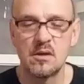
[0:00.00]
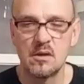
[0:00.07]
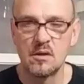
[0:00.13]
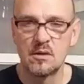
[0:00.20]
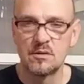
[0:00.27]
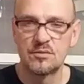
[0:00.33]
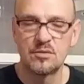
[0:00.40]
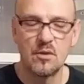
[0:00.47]

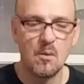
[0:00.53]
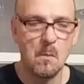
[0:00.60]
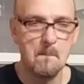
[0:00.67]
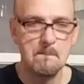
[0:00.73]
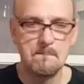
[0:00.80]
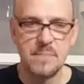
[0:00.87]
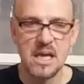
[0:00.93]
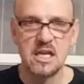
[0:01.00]
So,
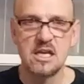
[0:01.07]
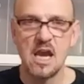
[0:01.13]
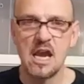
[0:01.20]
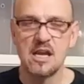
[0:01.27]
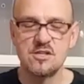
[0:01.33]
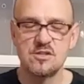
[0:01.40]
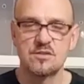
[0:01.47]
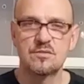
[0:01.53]
big
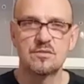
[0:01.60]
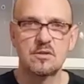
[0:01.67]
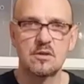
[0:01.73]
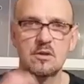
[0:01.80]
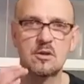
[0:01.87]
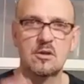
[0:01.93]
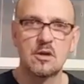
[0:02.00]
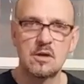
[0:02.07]
cages,
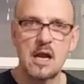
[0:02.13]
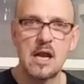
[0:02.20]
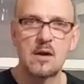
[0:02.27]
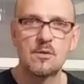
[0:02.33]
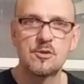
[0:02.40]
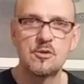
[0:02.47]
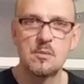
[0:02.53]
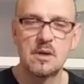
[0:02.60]
good air
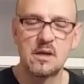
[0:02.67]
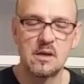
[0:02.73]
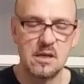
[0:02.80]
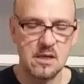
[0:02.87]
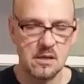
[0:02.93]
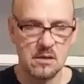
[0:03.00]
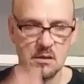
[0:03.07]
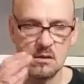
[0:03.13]
humidity,
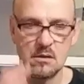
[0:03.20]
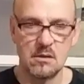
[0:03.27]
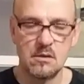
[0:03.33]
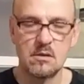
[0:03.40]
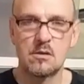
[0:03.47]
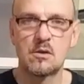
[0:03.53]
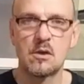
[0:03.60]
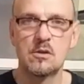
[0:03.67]
good